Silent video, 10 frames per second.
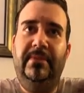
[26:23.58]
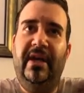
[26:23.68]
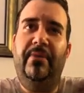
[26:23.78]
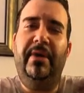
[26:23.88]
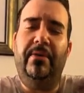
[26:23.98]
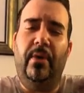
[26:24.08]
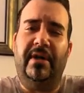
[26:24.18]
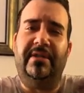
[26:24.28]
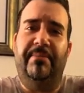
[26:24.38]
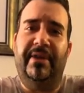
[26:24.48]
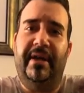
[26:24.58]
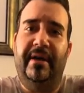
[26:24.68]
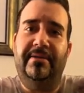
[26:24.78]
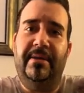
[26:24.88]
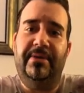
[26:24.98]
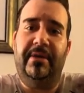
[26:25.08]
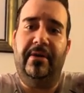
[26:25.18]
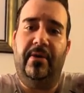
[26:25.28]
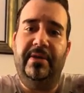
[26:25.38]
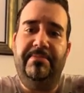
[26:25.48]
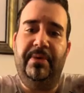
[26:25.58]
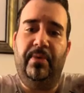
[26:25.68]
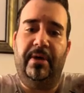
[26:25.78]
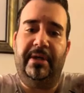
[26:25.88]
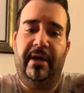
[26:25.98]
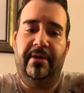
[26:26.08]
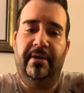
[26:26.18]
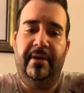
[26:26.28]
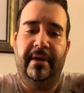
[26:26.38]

Yeah, we could work something out. Something can always be worked out.